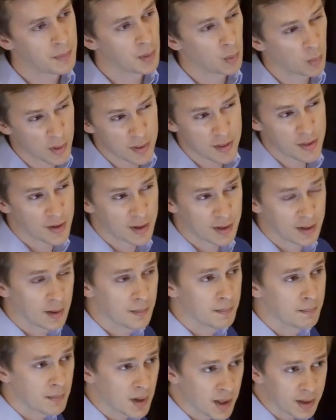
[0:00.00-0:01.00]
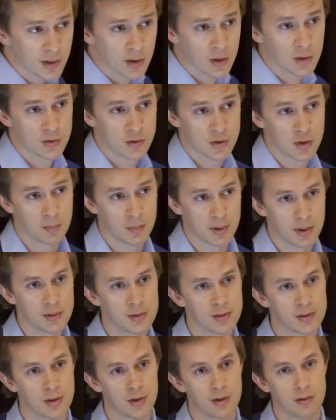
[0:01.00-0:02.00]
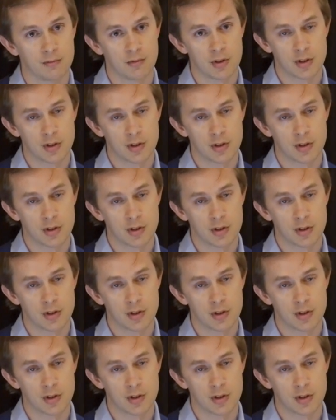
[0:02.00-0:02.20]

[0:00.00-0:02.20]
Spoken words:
But one thing that might contribute to